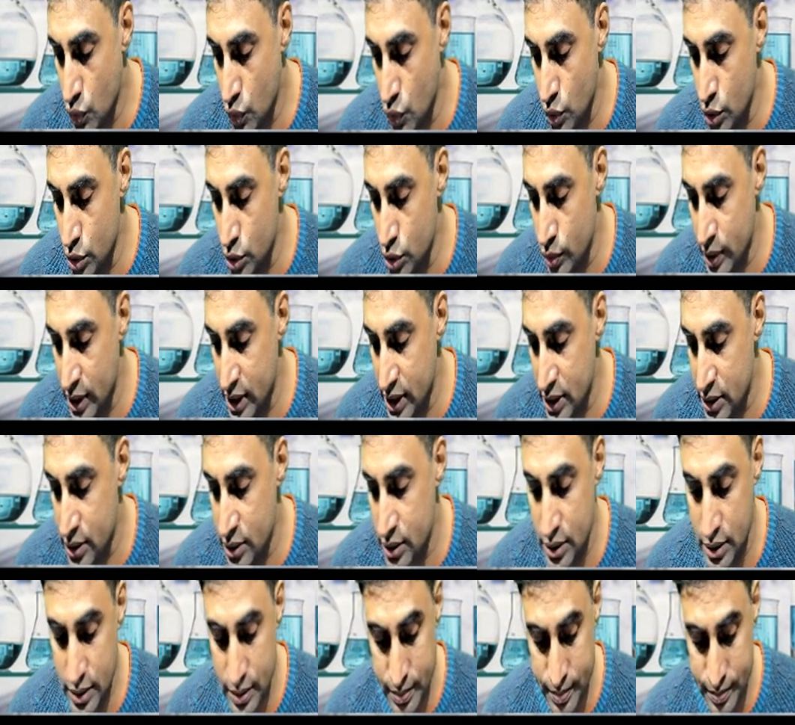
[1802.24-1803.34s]
whole
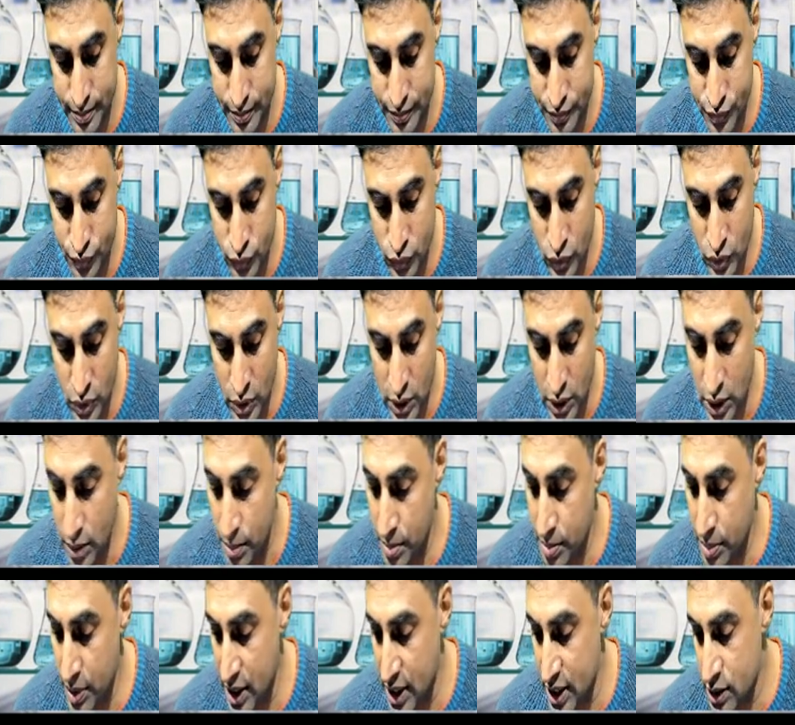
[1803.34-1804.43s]
twice
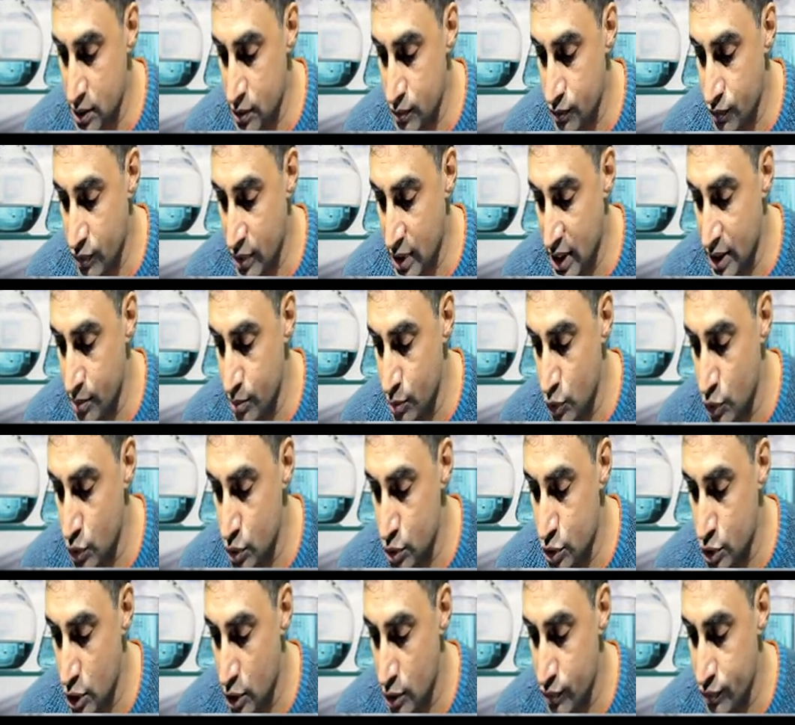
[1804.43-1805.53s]
plus 5
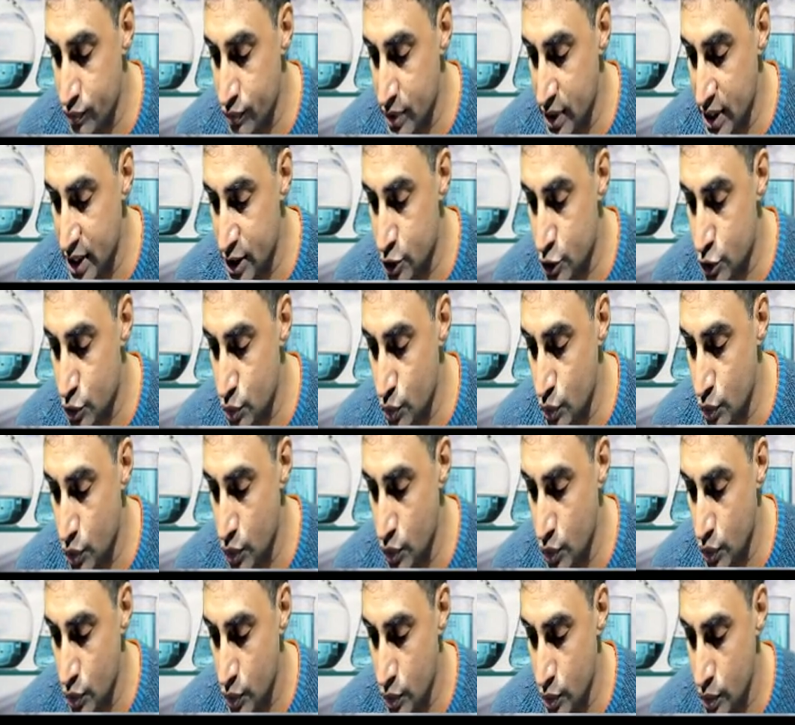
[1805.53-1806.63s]
moles of
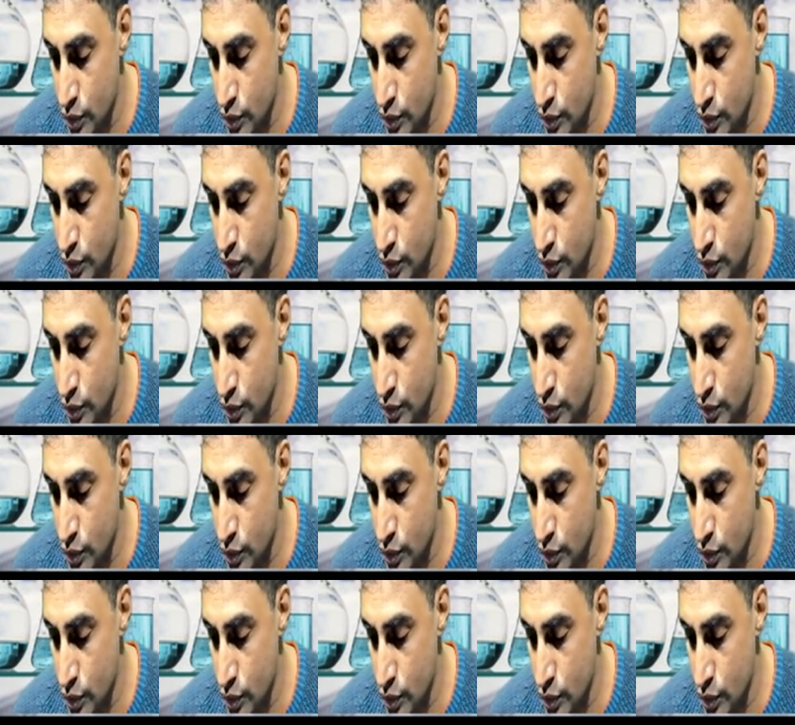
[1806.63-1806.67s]
H2O